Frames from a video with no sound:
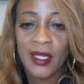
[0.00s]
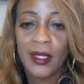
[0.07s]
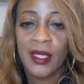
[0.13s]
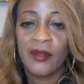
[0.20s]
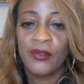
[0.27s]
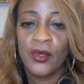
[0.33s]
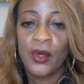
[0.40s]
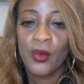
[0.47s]
If
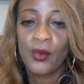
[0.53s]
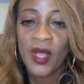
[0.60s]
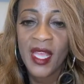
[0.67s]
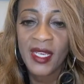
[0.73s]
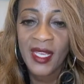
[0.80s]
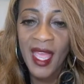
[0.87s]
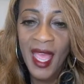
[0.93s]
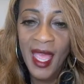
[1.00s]
you're ready,
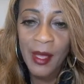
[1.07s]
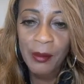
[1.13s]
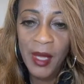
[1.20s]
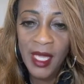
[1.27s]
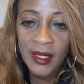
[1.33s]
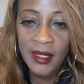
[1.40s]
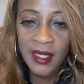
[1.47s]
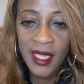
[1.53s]
hey
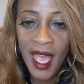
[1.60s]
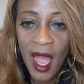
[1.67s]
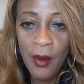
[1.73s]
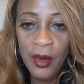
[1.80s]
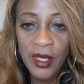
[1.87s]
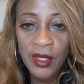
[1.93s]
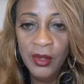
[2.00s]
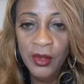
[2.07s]
Melanie, how are
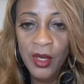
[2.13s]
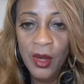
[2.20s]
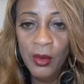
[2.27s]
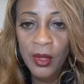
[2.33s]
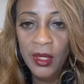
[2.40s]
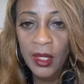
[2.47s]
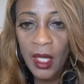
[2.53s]
you doing?